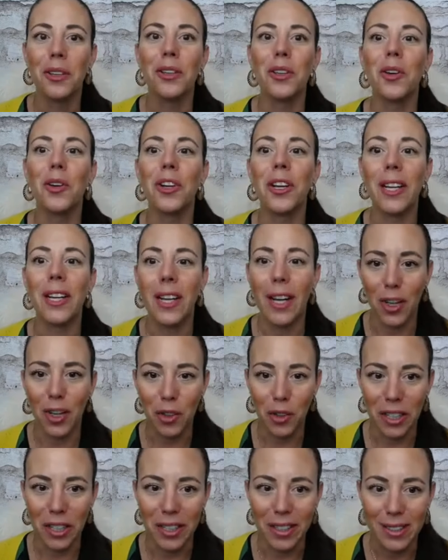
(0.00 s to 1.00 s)
you're going to
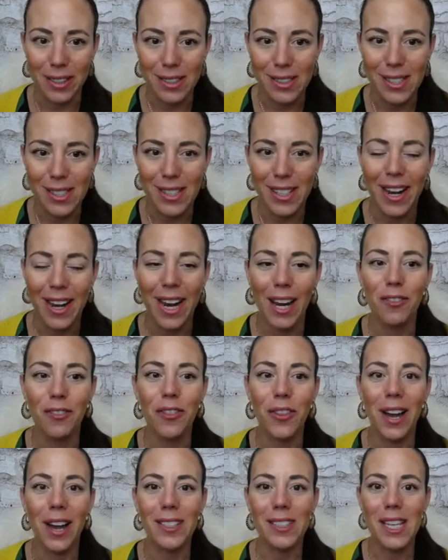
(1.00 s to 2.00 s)
get crickets
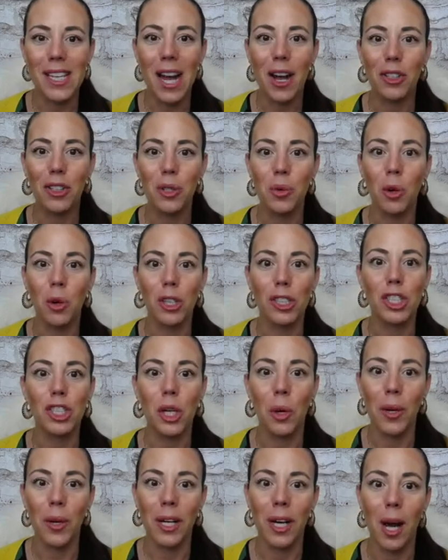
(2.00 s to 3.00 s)
if that's how you are
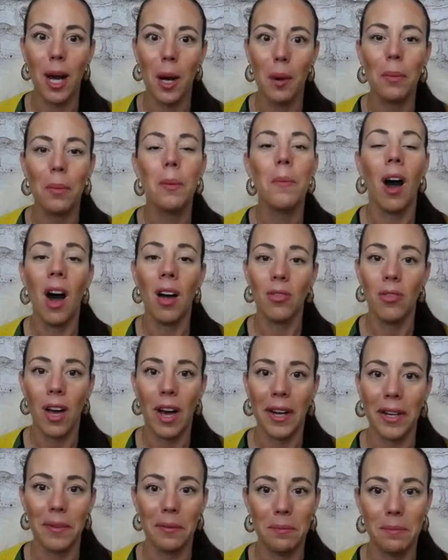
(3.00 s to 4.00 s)
showing up
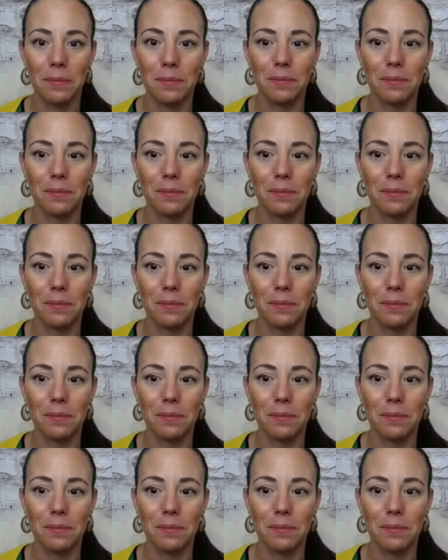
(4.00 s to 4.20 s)
online.